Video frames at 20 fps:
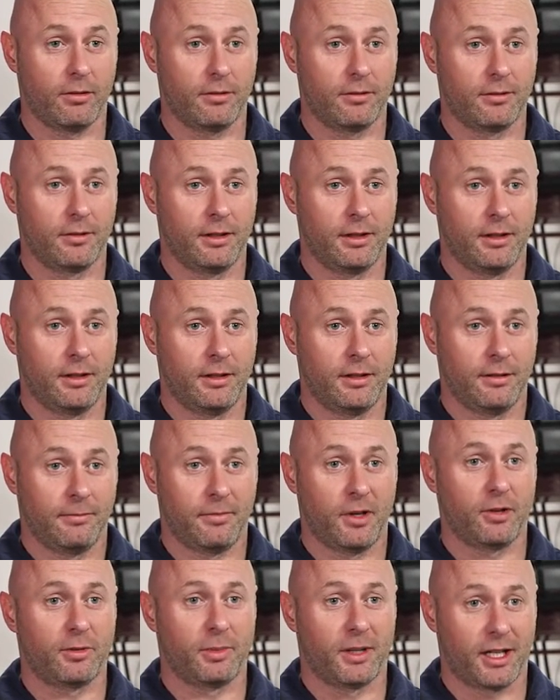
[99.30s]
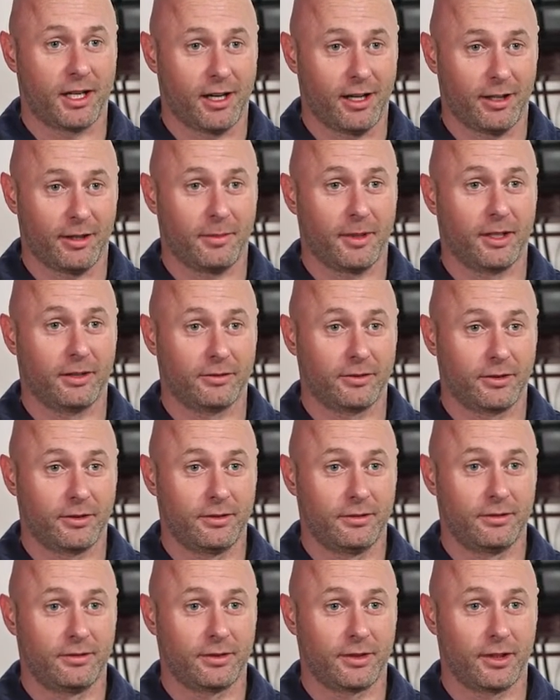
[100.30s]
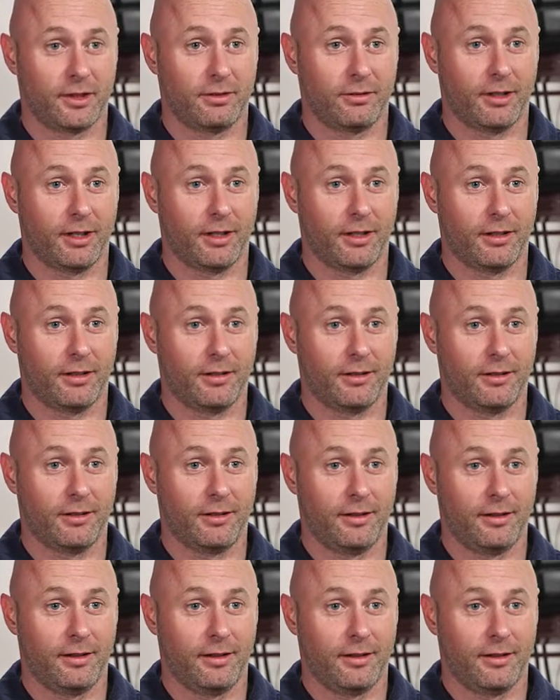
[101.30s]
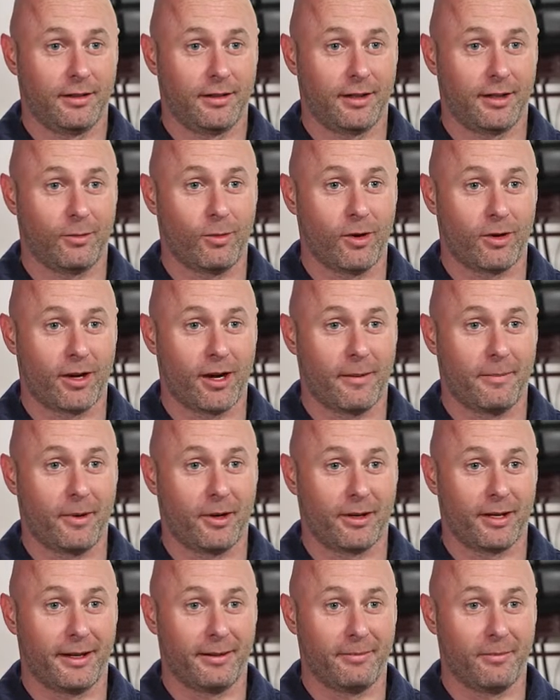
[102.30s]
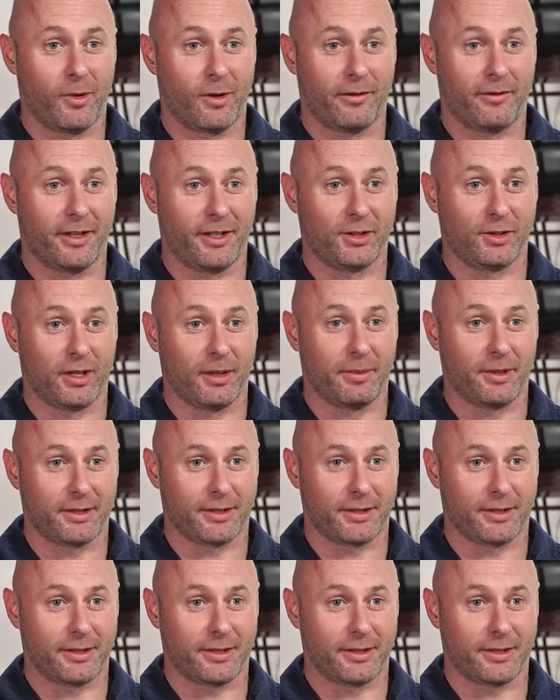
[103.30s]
I broke both my collarbones. So I woke up on a morphine drip.